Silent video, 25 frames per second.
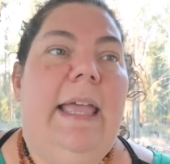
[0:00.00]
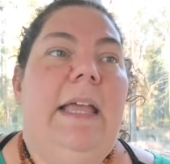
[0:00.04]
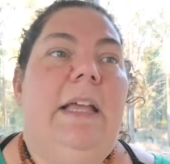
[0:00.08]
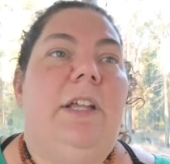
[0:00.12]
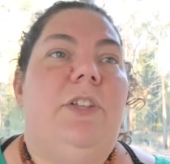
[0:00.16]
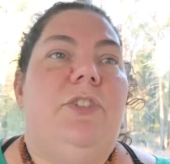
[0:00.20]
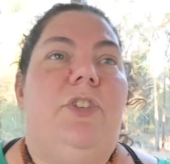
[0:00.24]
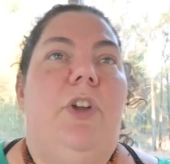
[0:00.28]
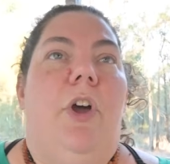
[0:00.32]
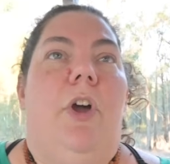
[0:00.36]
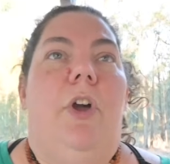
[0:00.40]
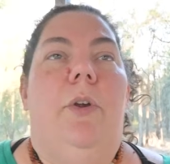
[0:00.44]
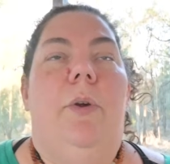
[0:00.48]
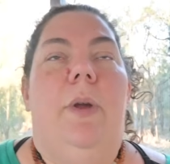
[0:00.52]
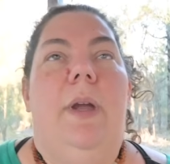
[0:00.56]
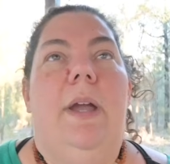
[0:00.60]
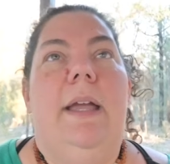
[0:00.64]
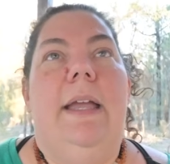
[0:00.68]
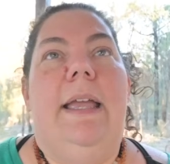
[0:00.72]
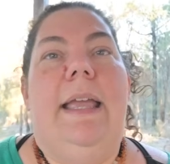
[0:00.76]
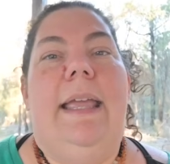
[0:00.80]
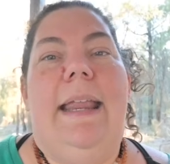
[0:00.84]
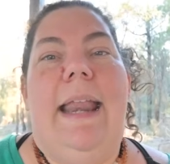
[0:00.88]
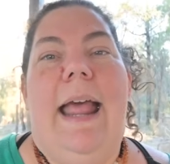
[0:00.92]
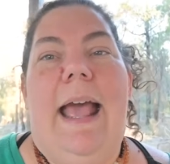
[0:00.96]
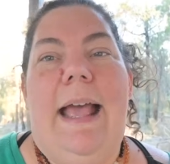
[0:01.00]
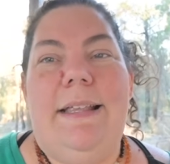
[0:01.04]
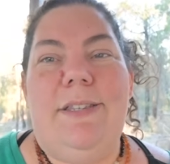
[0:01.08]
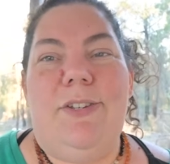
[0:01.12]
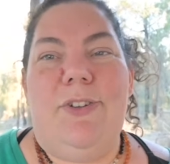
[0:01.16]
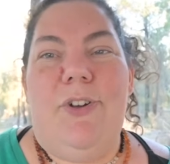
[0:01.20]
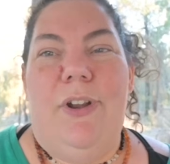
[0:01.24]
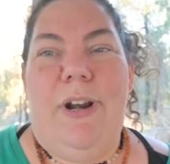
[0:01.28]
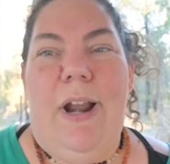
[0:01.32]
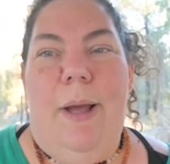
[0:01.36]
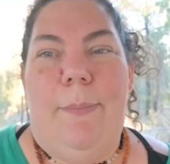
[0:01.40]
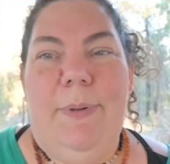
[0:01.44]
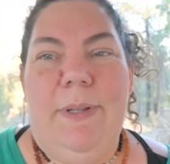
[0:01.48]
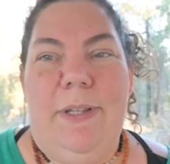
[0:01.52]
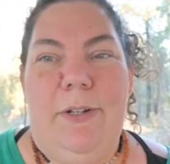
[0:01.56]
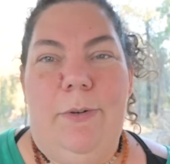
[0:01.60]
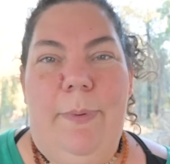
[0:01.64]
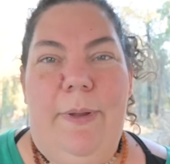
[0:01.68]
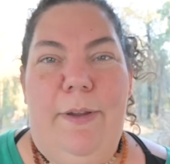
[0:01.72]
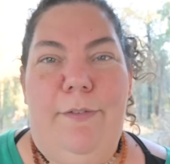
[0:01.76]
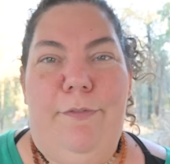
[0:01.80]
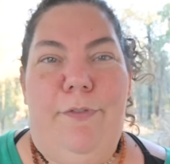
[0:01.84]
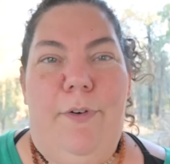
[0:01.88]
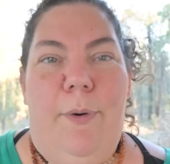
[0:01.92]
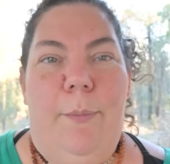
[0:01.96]
So it has gone up a little
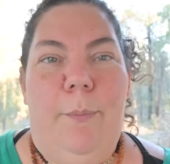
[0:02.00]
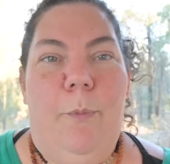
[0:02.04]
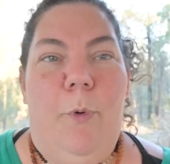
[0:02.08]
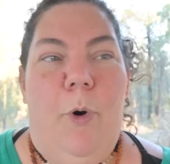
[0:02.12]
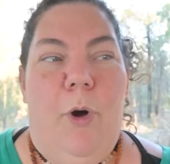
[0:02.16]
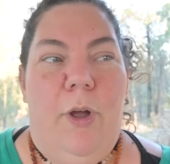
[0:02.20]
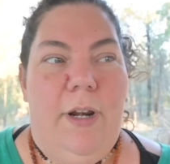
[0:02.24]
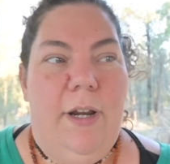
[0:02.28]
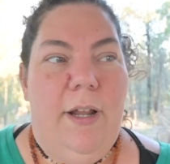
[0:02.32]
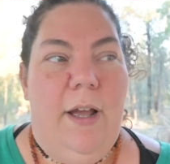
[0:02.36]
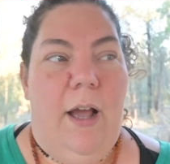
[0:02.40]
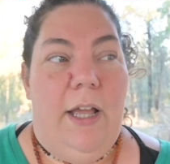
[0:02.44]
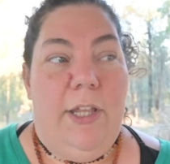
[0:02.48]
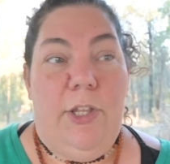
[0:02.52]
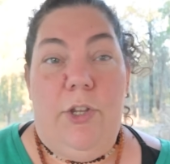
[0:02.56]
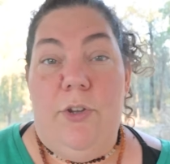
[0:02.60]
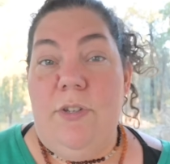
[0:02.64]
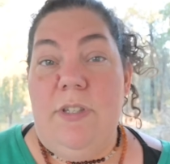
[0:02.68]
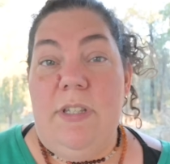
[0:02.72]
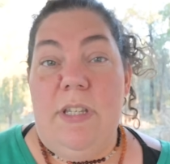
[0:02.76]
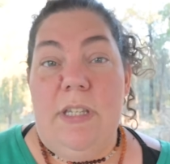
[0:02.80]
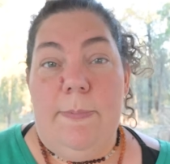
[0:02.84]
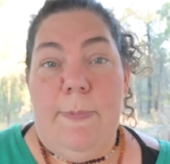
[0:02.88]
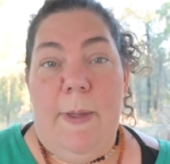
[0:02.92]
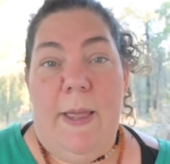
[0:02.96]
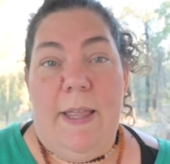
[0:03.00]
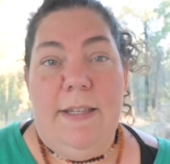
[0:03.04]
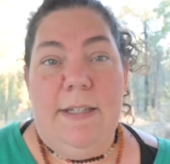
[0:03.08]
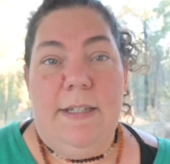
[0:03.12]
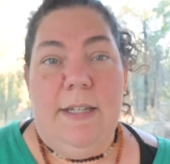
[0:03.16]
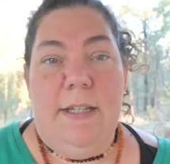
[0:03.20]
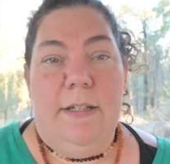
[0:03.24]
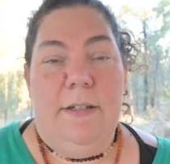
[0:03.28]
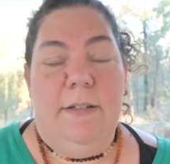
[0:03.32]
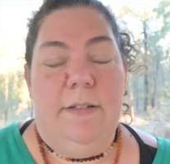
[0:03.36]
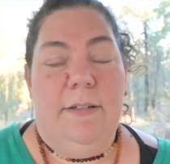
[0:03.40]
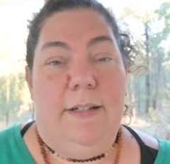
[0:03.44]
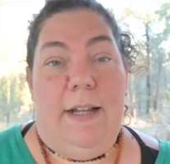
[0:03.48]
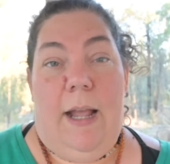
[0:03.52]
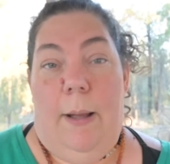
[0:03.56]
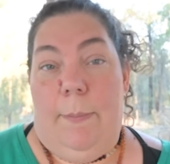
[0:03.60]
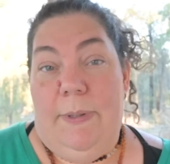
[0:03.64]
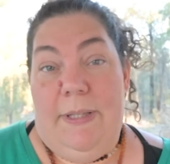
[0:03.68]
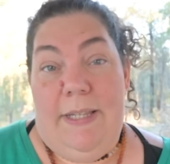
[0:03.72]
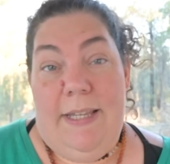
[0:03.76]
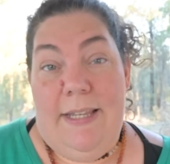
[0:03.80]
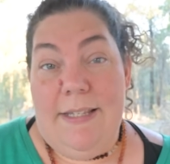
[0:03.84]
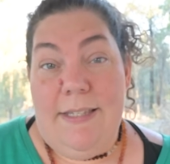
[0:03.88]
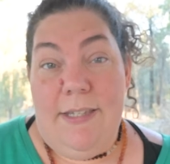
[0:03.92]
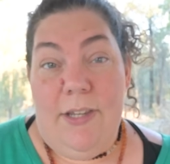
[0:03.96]
bit from what I used to spend a
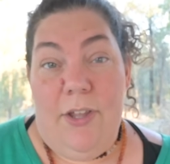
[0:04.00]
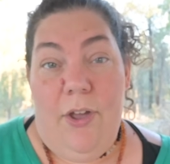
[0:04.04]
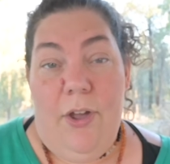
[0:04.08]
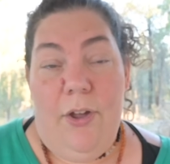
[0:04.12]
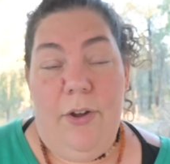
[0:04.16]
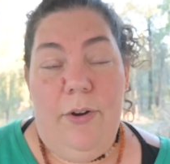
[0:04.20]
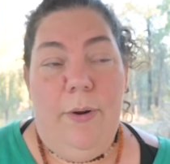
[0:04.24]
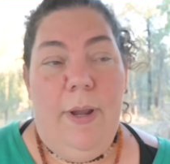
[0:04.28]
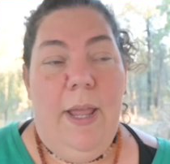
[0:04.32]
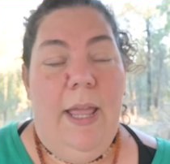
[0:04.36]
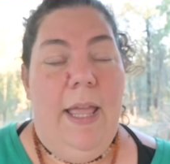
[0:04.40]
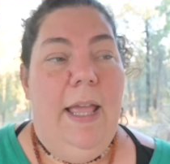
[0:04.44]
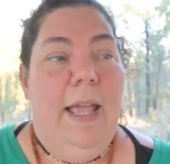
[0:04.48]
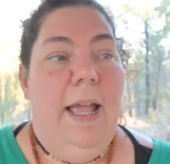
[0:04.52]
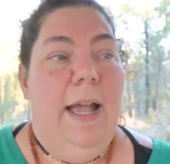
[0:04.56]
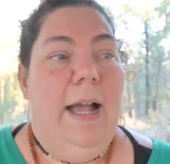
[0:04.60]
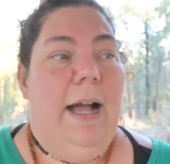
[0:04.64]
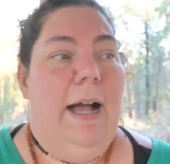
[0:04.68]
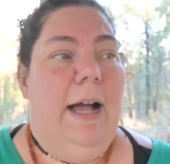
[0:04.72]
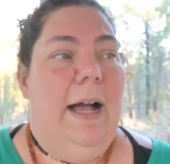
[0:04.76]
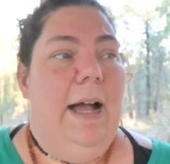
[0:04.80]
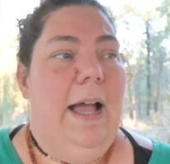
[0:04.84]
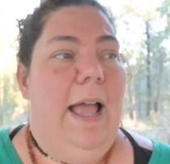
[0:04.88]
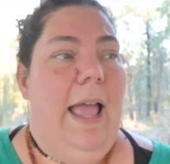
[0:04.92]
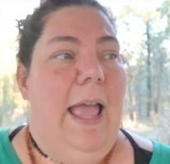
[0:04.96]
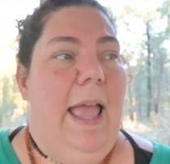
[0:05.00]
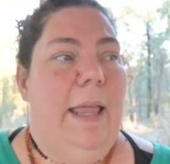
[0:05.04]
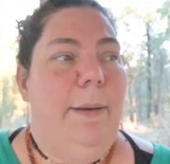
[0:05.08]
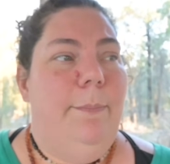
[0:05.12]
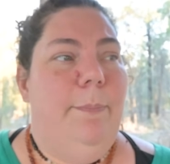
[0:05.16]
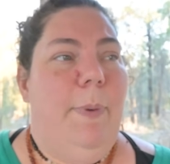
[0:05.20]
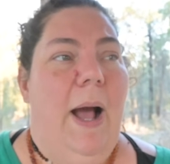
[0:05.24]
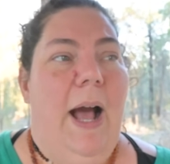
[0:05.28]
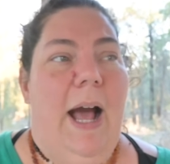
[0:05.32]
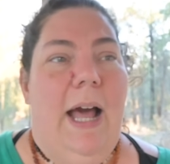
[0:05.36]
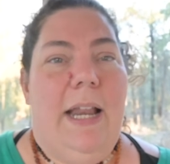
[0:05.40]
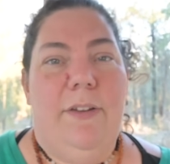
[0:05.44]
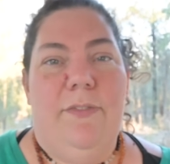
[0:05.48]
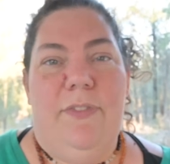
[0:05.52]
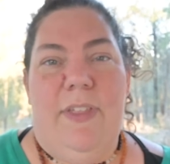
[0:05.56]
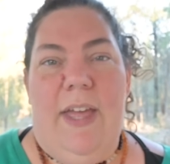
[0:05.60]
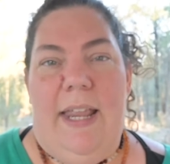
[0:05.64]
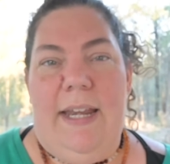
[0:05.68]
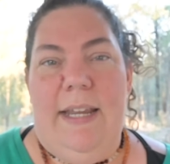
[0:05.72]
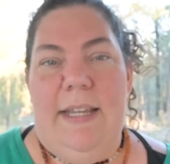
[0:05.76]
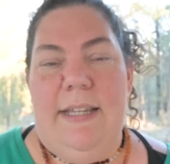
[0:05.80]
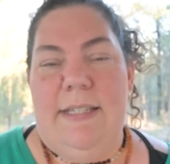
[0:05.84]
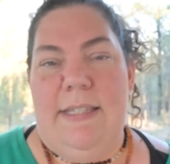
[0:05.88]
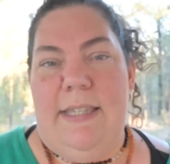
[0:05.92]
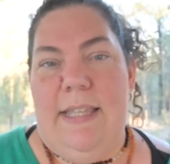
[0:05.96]
couple of years ago, and part of
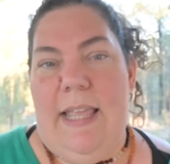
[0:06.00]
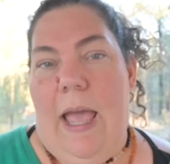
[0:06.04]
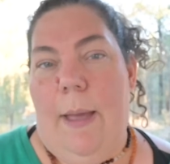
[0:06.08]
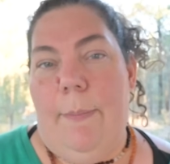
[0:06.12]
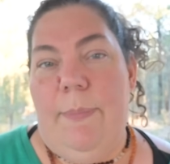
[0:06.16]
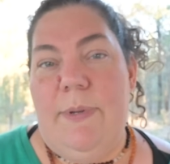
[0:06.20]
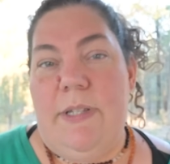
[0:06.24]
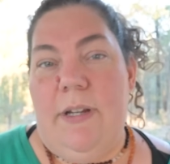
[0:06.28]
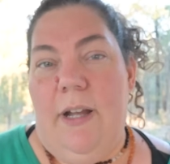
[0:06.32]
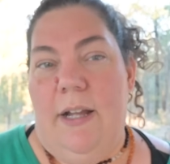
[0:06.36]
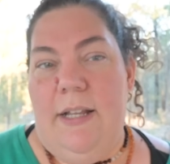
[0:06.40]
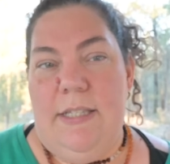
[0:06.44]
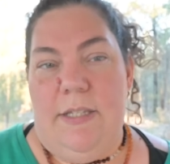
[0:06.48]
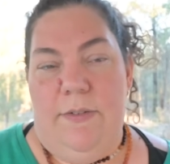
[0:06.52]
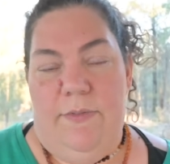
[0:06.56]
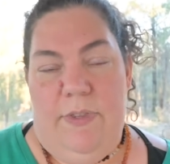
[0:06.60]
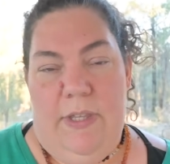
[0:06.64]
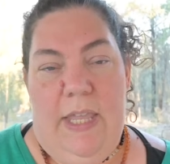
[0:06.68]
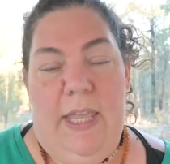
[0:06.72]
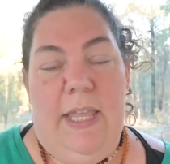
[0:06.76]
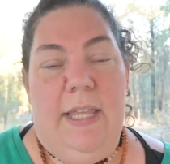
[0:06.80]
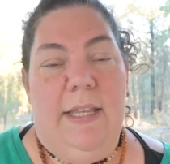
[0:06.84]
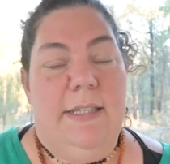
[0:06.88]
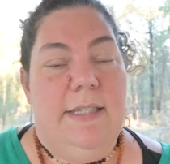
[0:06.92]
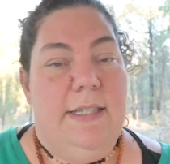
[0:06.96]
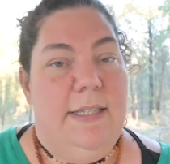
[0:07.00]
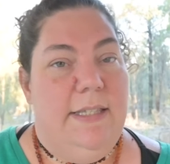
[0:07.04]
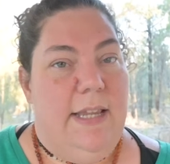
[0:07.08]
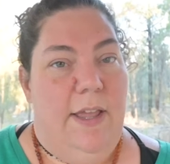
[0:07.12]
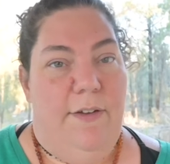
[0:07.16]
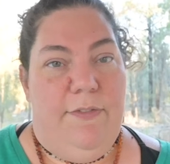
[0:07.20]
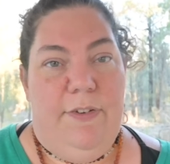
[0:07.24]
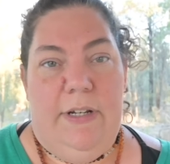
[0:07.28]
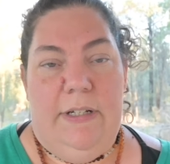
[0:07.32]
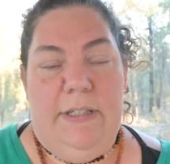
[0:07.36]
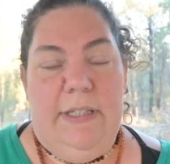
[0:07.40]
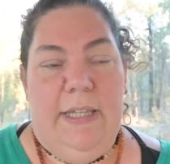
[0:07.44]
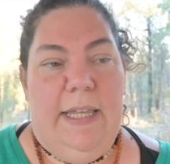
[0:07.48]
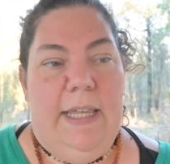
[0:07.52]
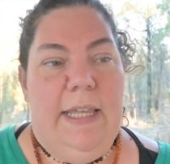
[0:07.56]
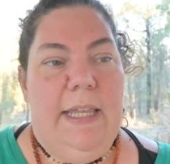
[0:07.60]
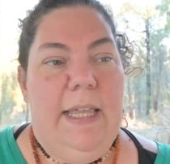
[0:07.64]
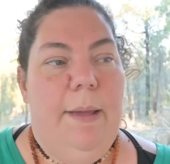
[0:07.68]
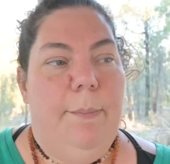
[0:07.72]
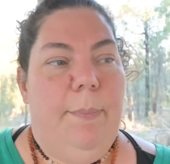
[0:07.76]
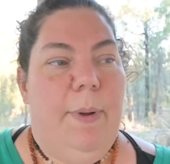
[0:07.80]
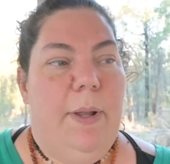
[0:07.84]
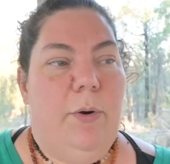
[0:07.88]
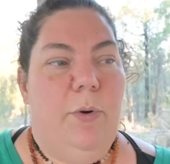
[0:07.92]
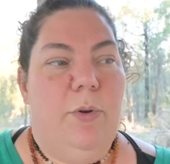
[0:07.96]
that is the appetites of the kids,
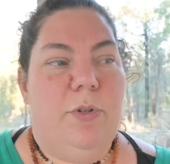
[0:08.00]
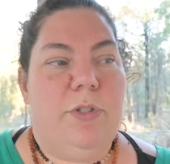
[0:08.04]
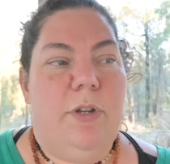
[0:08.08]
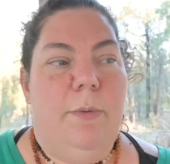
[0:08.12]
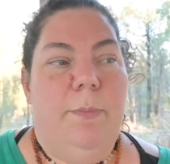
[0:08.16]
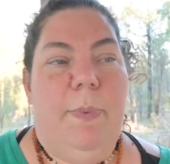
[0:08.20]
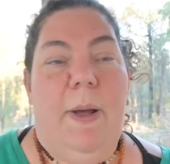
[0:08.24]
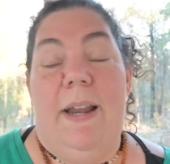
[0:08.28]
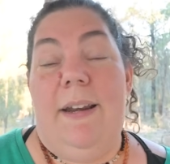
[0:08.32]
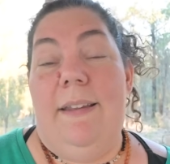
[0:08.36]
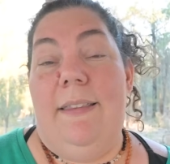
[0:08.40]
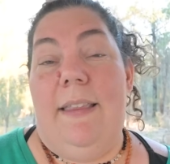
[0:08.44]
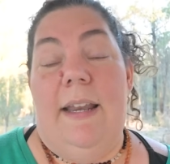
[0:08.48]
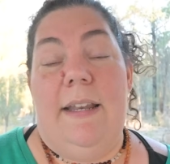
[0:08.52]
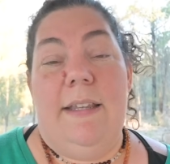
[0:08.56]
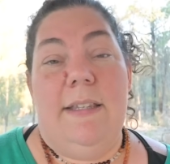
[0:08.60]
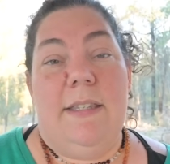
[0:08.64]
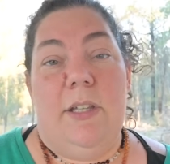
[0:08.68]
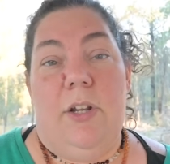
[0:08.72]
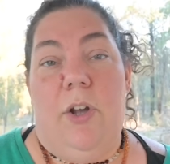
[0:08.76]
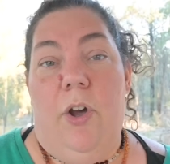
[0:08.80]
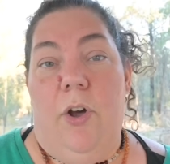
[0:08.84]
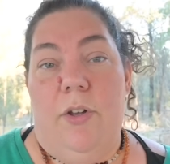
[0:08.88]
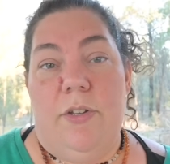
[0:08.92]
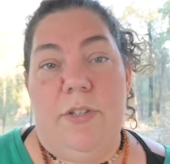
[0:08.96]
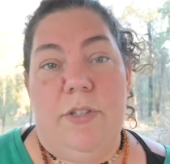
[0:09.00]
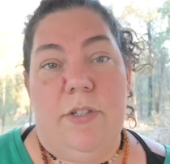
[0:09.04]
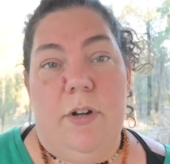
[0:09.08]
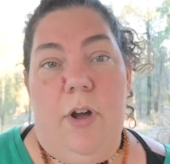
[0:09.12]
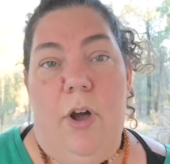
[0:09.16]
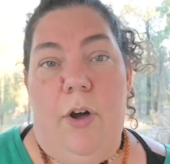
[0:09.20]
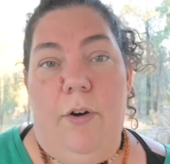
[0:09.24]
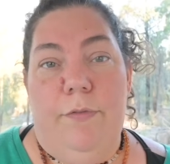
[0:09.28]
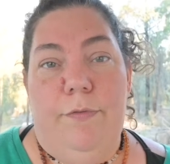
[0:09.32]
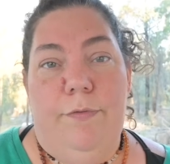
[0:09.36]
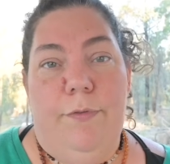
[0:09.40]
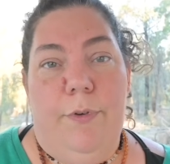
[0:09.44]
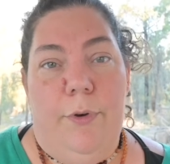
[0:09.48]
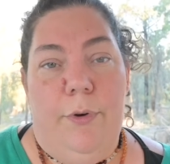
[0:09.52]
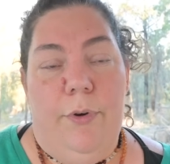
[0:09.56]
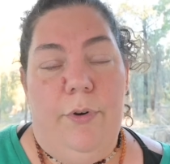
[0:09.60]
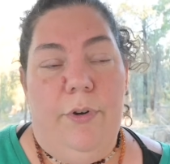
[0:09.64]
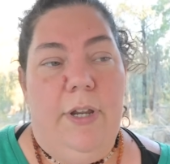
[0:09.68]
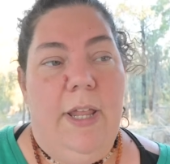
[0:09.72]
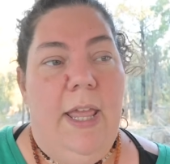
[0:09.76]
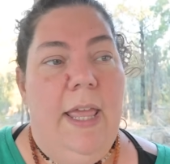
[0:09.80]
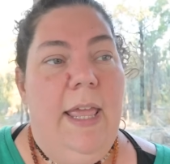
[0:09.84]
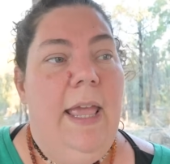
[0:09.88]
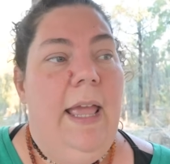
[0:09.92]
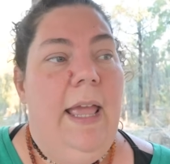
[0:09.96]
definitely, but also part of that is the cost of food.